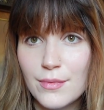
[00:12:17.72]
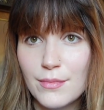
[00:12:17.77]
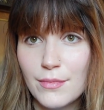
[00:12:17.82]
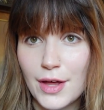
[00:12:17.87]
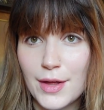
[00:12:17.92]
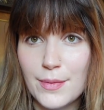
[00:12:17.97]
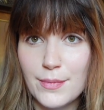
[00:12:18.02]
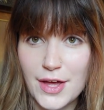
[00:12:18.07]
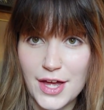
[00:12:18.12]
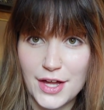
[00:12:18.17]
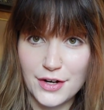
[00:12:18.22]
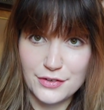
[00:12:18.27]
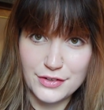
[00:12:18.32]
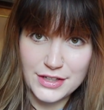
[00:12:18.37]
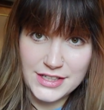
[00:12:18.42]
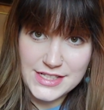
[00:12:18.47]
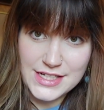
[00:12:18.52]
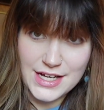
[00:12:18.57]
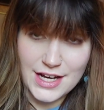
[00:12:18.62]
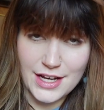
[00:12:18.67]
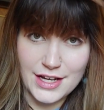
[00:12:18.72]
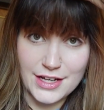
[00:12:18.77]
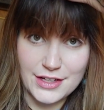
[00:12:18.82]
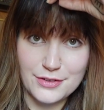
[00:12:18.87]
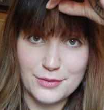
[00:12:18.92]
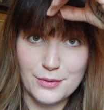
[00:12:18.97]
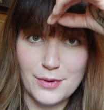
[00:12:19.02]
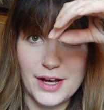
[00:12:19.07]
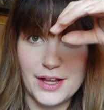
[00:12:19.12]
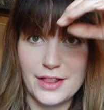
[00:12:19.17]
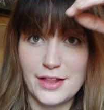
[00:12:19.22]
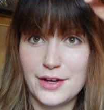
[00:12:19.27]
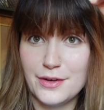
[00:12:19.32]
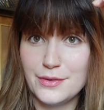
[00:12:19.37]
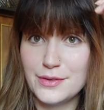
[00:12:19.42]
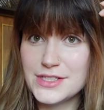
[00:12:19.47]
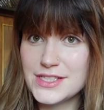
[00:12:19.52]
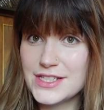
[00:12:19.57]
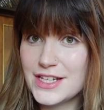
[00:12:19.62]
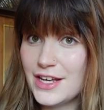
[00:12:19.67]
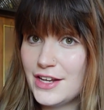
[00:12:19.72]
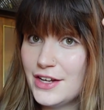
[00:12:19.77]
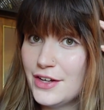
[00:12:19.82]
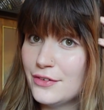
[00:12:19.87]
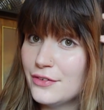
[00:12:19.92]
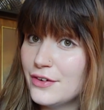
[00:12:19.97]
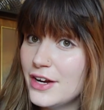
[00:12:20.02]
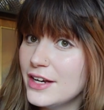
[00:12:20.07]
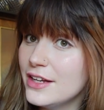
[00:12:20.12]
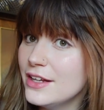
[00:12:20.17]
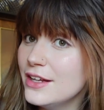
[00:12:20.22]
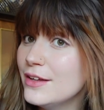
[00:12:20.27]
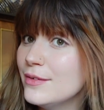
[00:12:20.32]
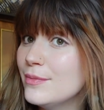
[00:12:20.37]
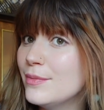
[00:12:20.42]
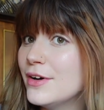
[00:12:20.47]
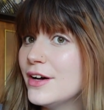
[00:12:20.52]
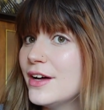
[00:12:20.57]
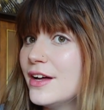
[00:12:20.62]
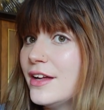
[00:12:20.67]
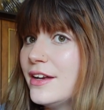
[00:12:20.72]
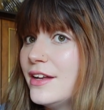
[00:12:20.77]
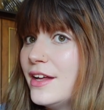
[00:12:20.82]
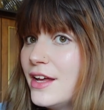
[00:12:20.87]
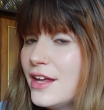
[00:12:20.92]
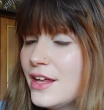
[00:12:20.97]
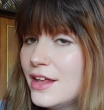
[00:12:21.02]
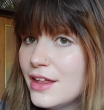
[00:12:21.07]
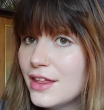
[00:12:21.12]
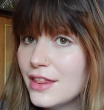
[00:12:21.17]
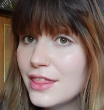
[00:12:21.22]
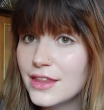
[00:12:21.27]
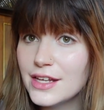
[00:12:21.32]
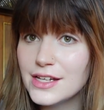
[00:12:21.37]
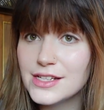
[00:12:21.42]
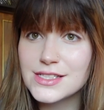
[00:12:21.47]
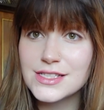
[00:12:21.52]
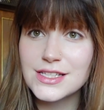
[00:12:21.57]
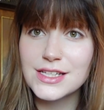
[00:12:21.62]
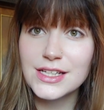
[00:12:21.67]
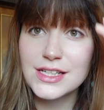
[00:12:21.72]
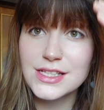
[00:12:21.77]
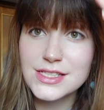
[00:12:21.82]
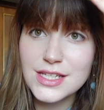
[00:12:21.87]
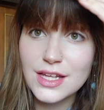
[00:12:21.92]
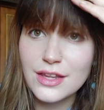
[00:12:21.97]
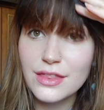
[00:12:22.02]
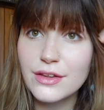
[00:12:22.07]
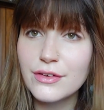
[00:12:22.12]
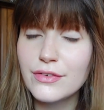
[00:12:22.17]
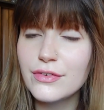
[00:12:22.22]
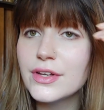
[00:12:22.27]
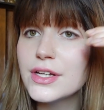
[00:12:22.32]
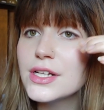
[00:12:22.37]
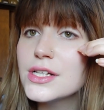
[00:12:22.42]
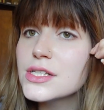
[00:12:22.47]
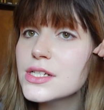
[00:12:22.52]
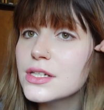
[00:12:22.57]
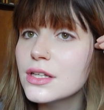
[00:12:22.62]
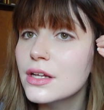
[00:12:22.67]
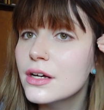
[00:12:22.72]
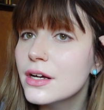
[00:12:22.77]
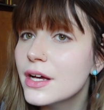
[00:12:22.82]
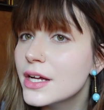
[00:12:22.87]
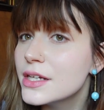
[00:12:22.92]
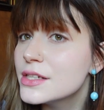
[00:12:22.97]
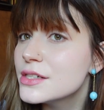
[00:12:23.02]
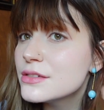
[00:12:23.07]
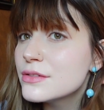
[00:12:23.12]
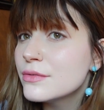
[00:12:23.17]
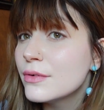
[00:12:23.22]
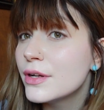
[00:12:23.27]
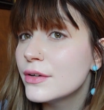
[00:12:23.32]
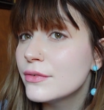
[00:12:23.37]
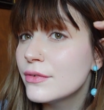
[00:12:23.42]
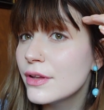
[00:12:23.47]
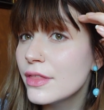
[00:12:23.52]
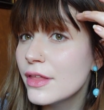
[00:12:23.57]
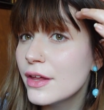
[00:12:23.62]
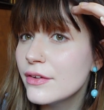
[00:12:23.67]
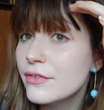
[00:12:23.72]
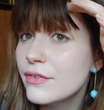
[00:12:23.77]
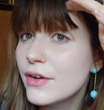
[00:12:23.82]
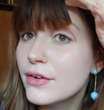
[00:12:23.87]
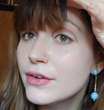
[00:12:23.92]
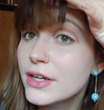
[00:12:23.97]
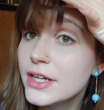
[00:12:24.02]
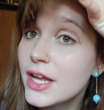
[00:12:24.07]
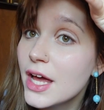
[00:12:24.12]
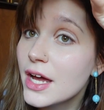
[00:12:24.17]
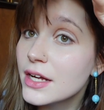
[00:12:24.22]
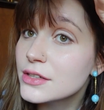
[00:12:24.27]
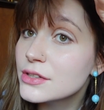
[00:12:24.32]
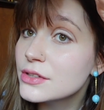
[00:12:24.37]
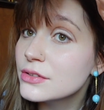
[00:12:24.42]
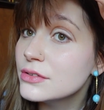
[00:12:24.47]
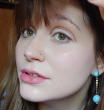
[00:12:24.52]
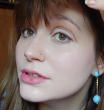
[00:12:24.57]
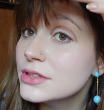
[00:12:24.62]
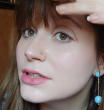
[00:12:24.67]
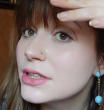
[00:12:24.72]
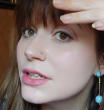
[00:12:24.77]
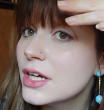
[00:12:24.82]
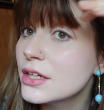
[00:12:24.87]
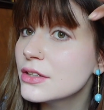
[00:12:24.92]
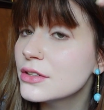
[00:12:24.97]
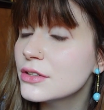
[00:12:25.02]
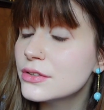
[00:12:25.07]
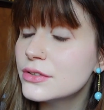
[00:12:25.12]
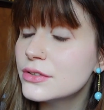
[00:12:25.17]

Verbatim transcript: My battery died while I was getting ready, but this is the finished look. I just went with a very natural cut